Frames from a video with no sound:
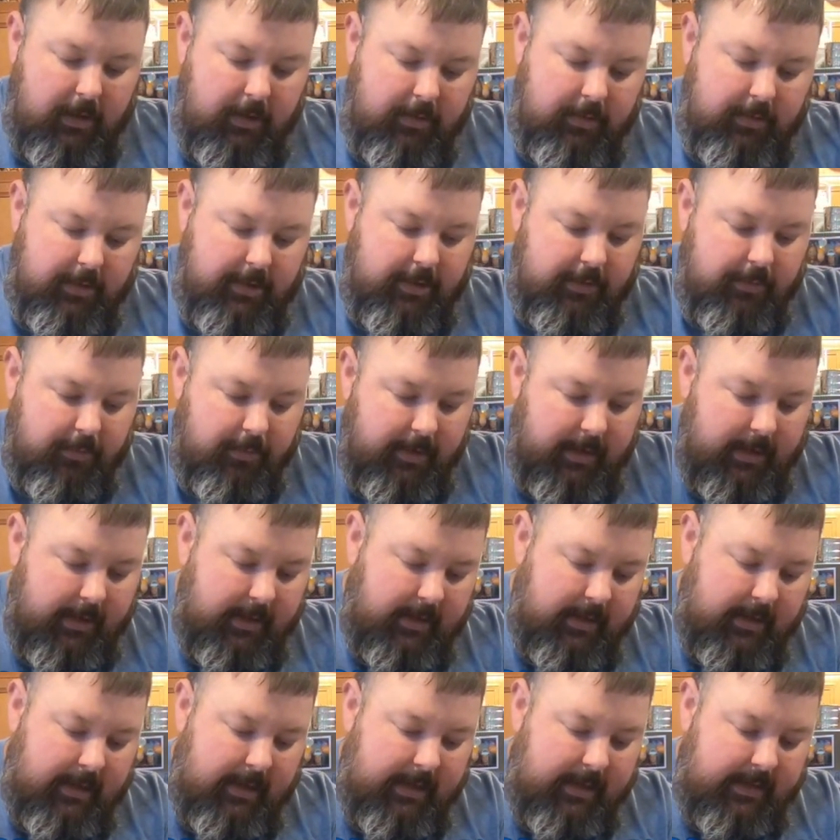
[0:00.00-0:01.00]
We just want it
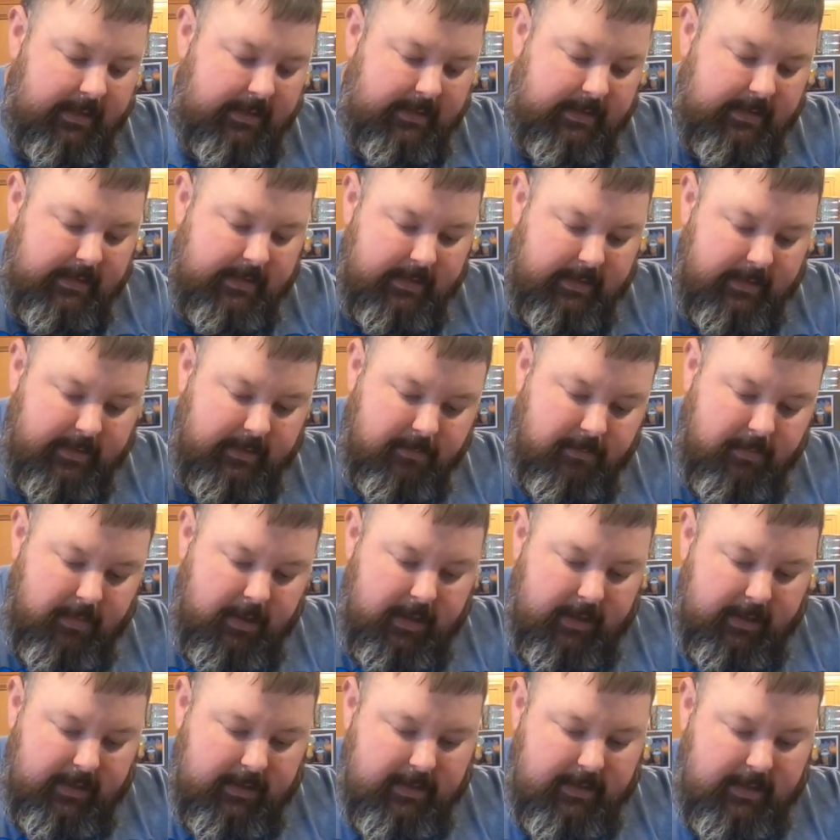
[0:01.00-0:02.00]
nice and
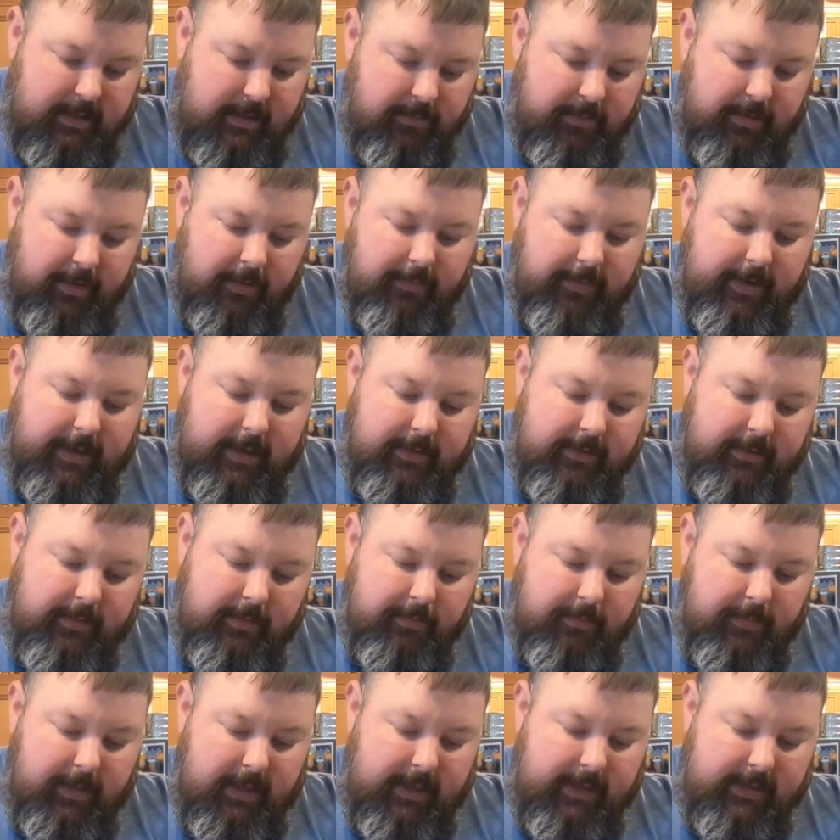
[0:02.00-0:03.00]
mixed. That way you've got
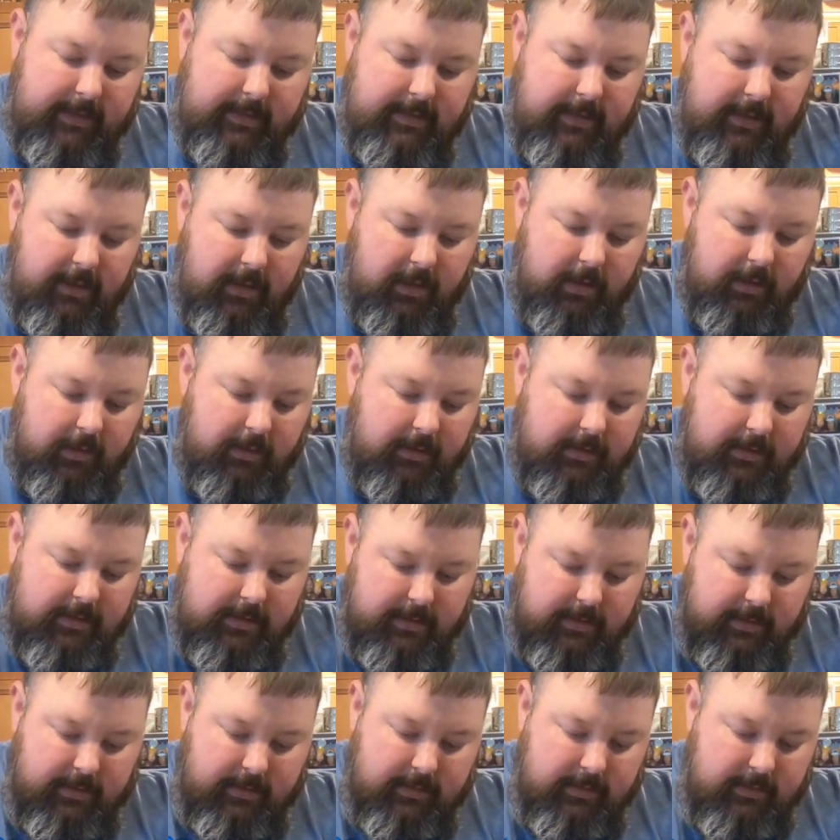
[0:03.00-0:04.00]
some nice
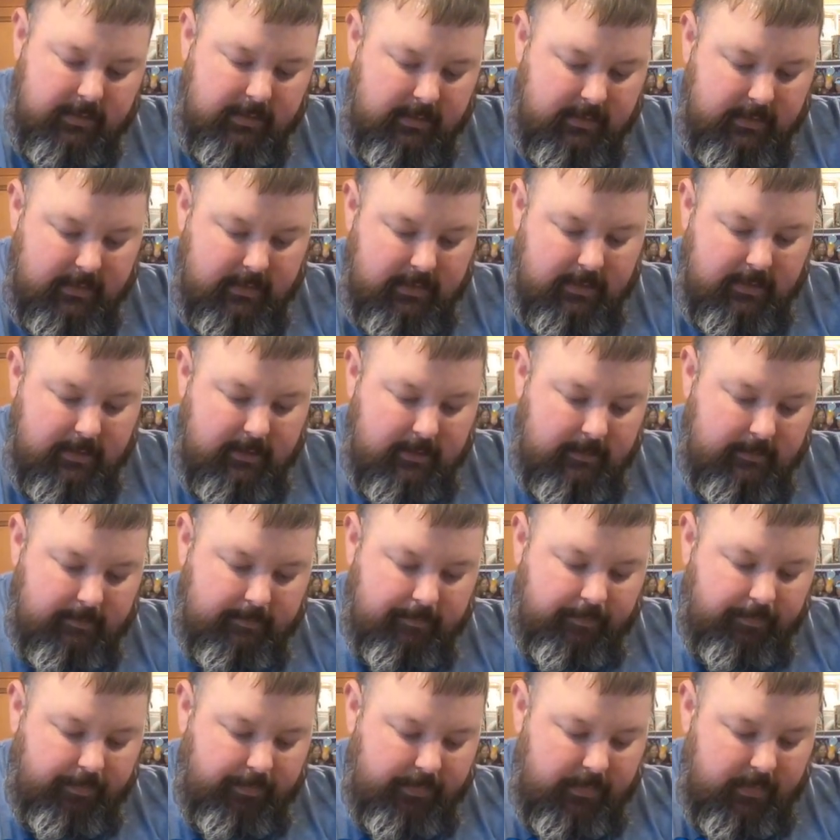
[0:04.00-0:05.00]
hunks
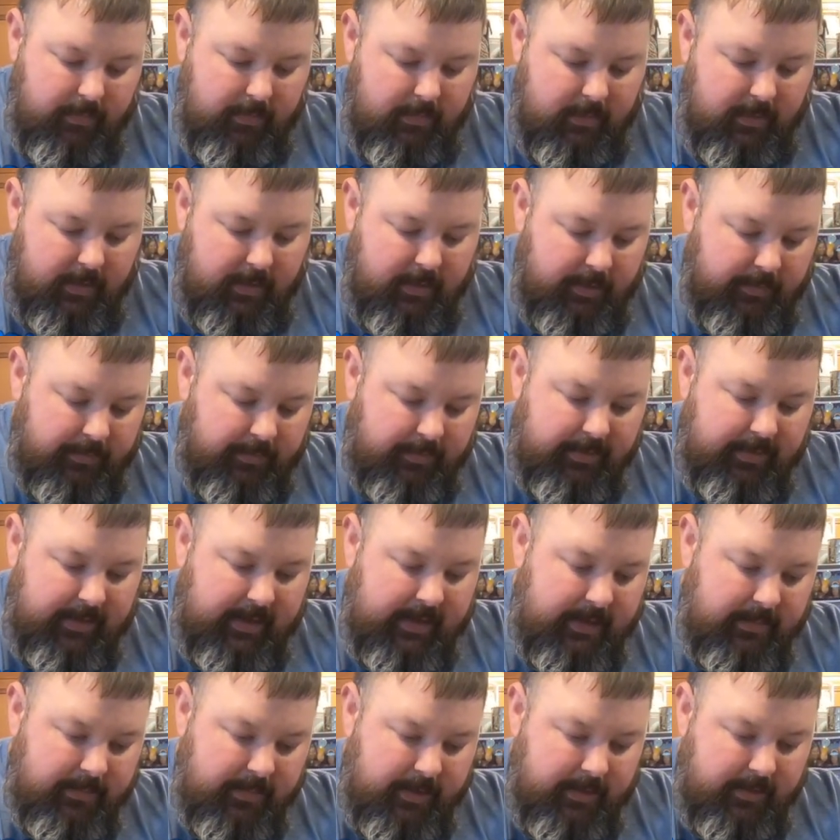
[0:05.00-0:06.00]
of
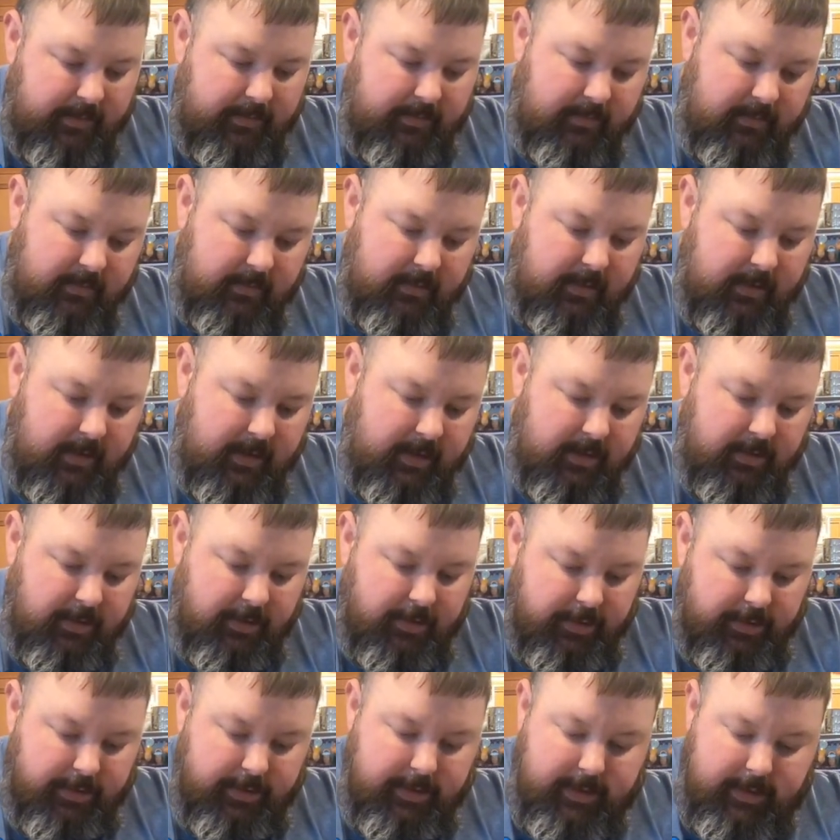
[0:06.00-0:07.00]
salmon in
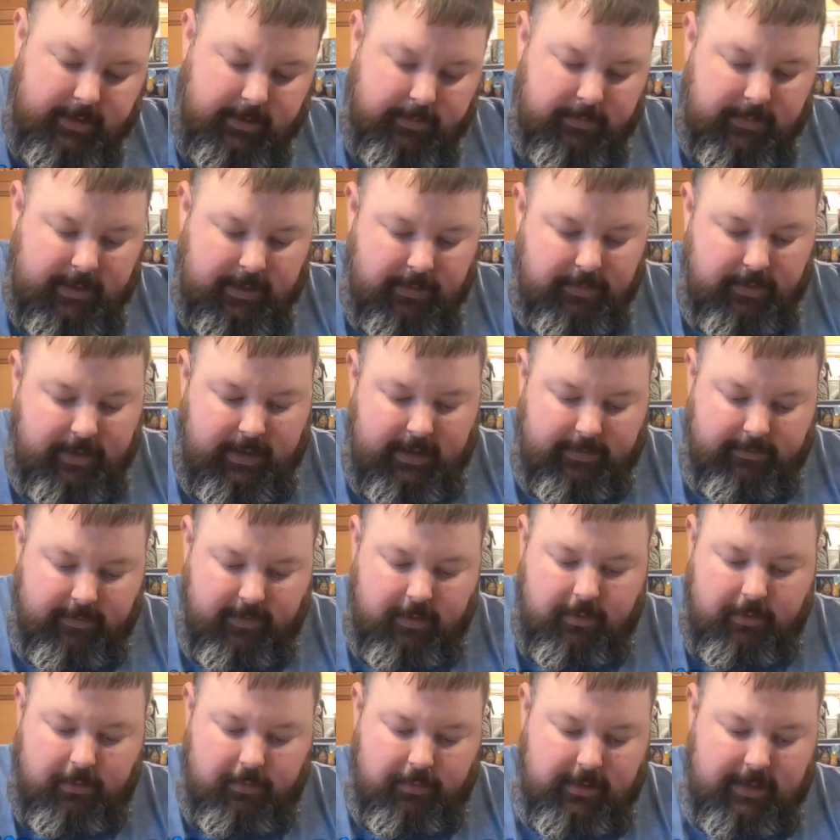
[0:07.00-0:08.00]
your dip. That way you have a
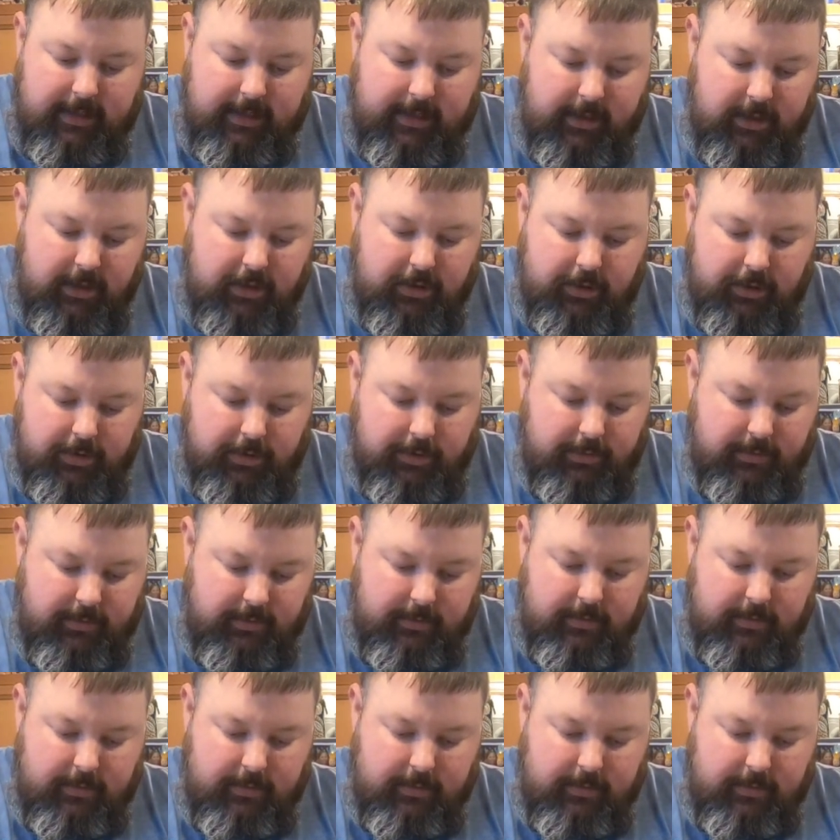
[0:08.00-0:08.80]
little texture